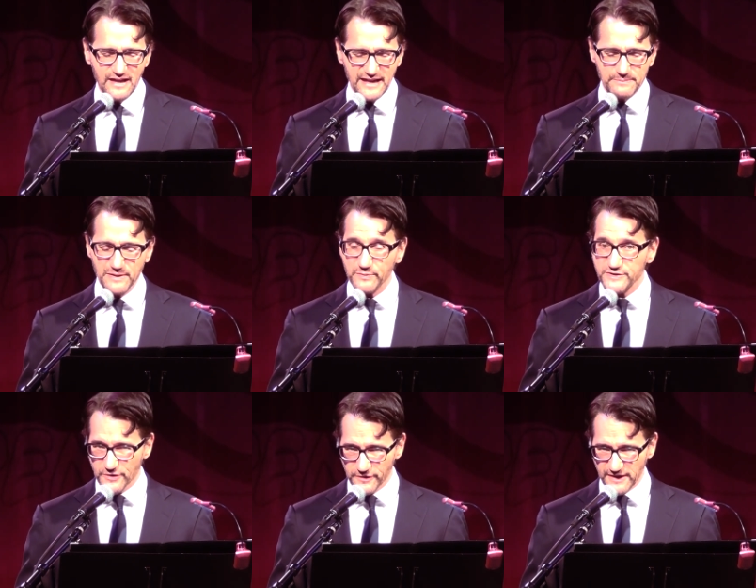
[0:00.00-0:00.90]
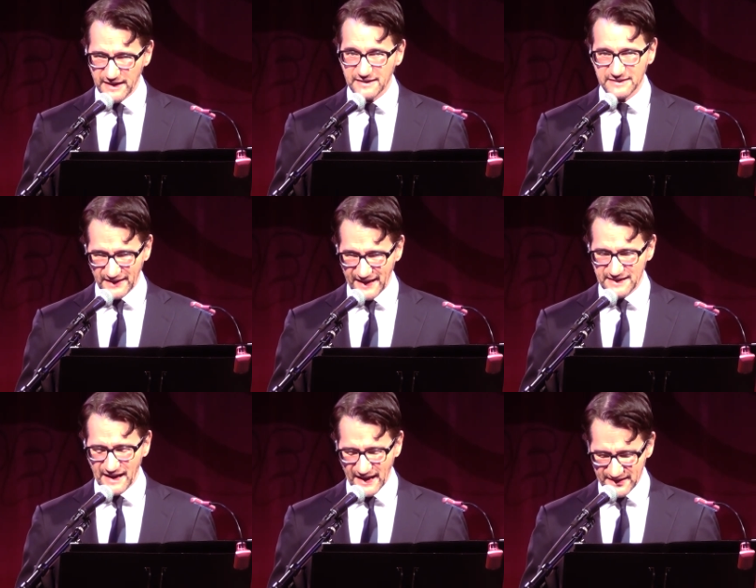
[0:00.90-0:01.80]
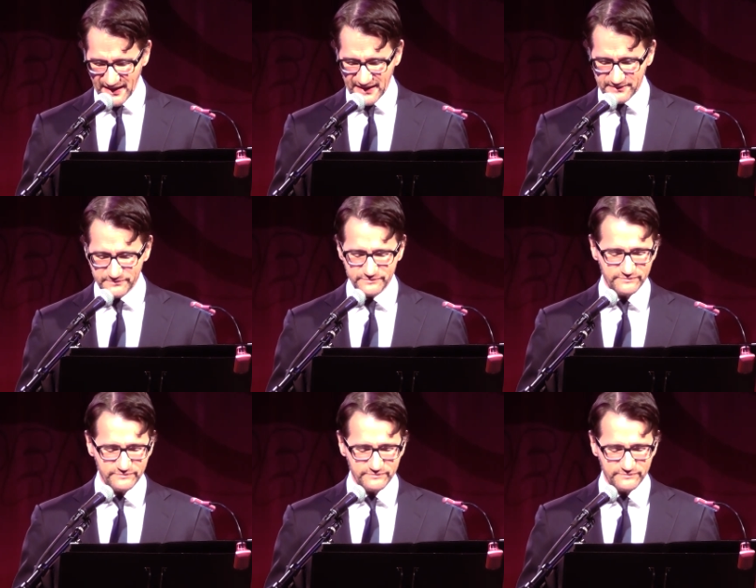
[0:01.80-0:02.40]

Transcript: He'd be returning late at night.